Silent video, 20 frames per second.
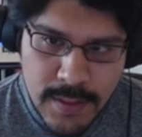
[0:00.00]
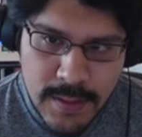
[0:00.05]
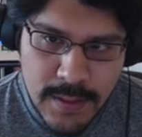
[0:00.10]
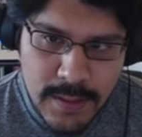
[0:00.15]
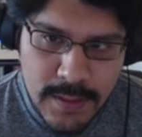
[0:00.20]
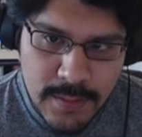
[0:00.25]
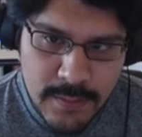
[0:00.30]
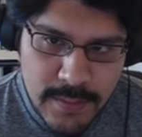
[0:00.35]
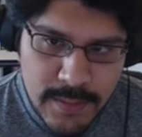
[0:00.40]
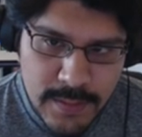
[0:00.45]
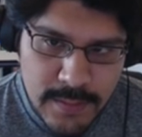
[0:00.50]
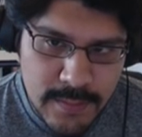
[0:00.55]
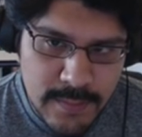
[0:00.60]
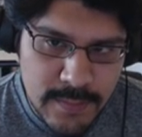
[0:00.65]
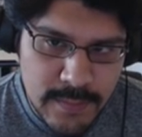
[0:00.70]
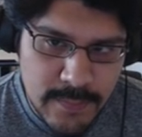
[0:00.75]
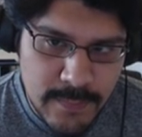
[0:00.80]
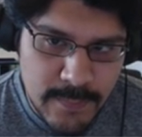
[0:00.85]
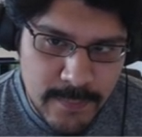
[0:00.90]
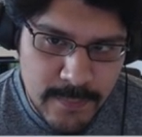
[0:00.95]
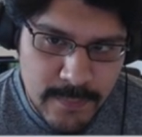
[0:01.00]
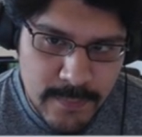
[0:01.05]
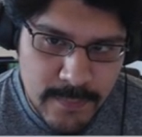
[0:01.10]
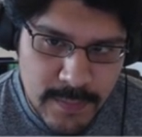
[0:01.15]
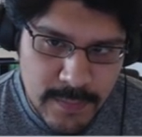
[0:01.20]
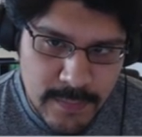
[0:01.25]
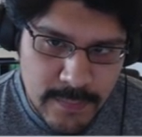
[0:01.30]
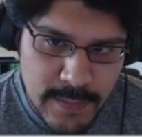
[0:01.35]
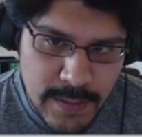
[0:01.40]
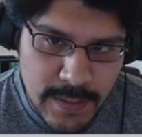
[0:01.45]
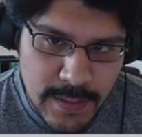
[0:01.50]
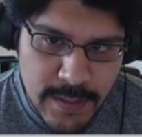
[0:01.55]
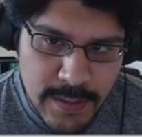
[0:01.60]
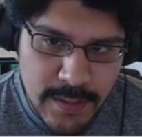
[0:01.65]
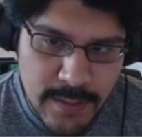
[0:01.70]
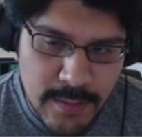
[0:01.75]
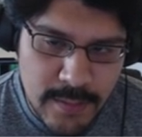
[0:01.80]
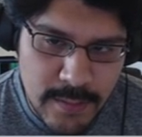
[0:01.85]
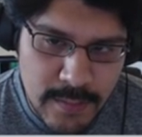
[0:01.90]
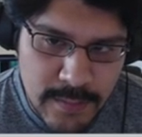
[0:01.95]
And I'll click on this guy
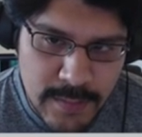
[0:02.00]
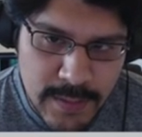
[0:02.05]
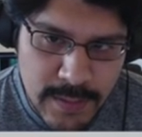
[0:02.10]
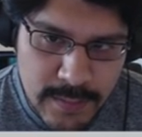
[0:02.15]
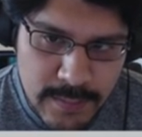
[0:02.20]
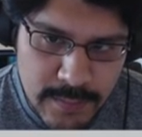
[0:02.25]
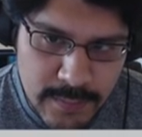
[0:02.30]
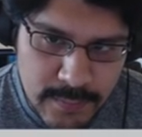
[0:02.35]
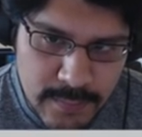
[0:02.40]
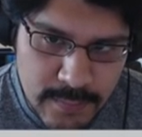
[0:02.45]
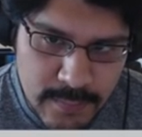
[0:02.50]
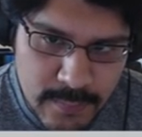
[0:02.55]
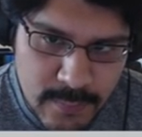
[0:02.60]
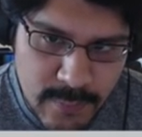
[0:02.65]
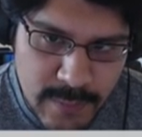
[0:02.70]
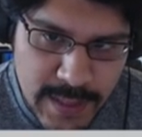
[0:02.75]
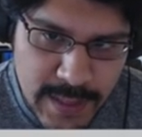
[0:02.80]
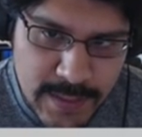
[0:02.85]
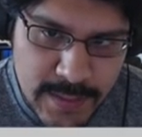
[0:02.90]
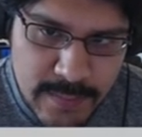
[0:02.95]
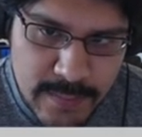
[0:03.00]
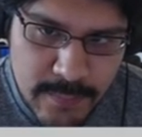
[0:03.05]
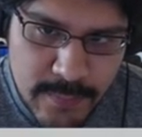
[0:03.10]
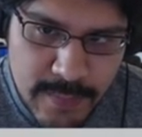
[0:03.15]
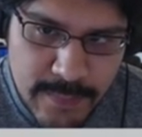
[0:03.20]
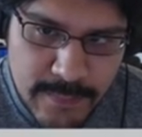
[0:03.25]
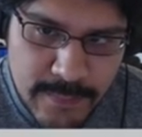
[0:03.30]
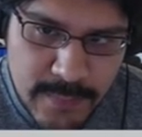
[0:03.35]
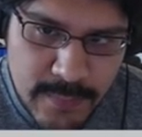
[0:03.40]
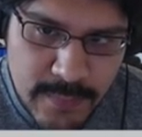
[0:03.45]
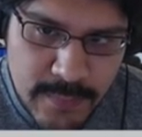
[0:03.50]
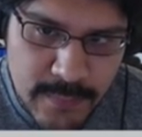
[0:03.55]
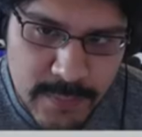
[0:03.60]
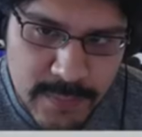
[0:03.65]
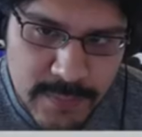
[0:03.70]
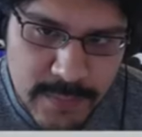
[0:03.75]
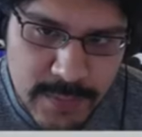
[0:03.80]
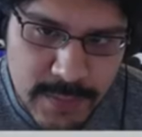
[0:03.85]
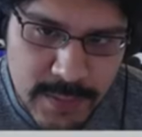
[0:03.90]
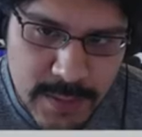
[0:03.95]
here. You get a little red preview of
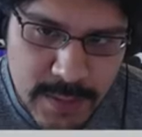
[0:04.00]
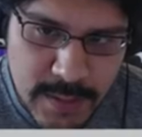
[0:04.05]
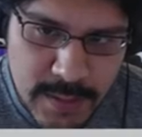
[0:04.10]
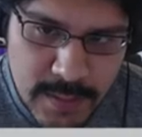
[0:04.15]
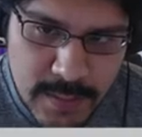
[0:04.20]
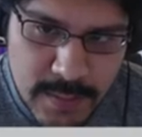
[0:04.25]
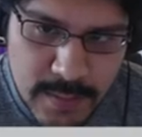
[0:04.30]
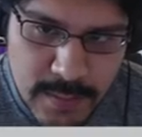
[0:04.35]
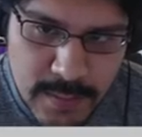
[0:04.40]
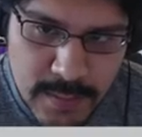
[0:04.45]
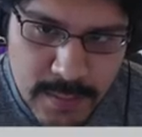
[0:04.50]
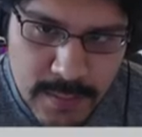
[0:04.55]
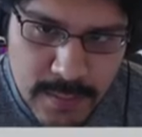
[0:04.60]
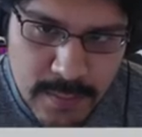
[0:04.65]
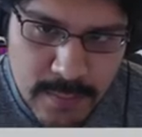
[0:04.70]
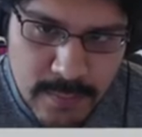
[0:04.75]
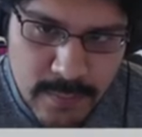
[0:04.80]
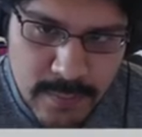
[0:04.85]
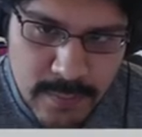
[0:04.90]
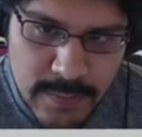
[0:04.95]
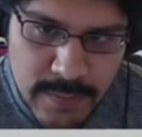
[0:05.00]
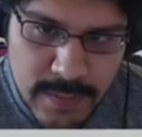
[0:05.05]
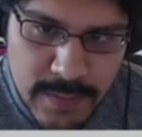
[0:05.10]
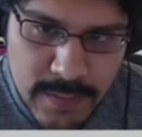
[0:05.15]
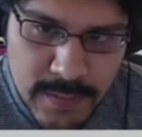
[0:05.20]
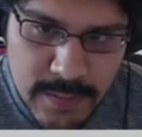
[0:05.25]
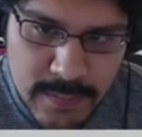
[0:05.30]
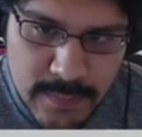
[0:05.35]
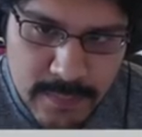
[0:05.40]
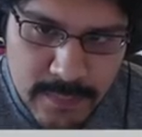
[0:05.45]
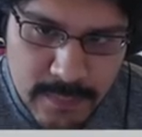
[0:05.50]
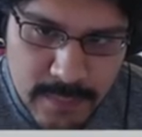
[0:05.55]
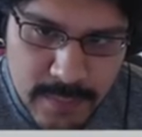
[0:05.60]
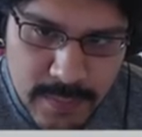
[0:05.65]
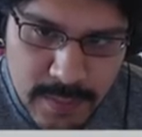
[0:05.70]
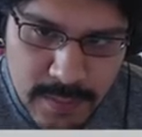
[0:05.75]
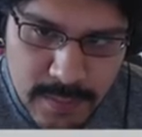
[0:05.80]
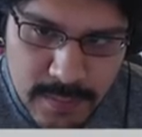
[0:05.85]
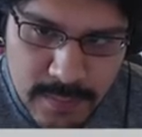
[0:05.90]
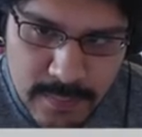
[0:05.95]
what you're going to cut, what the cut's
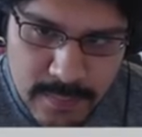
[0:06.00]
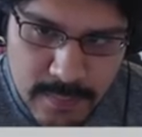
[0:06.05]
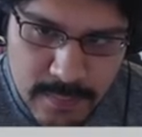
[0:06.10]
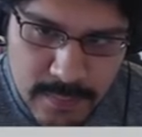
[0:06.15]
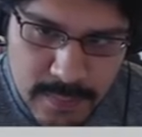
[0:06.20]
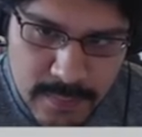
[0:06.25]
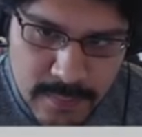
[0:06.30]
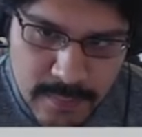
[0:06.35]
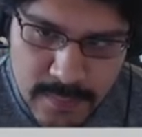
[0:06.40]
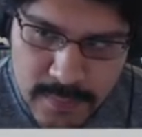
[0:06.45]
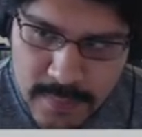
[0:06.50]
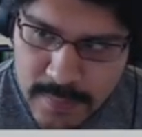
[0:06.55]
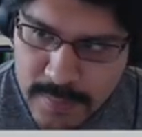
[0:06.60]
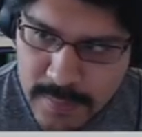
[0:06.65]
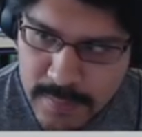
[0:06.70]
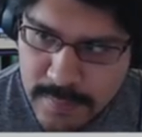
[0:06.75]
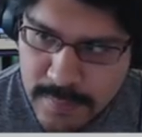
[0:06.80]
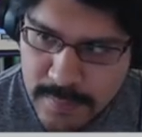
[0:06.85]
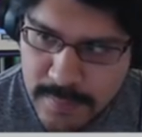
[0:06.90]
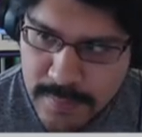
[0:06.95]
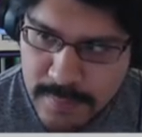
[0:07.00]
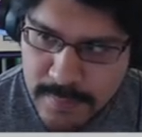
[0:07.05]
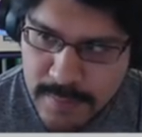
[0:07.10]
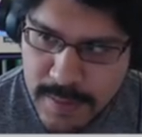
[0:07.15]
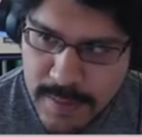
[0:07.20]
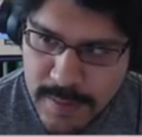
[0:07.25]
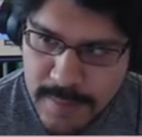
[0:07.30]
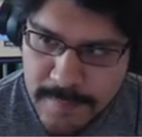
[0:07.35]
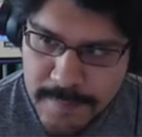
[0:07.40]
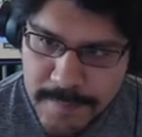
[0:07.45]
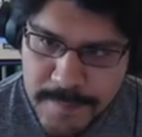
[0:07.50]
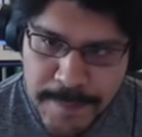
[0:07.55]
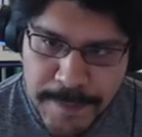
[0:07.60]
doing. So that's good. I'll hit OK.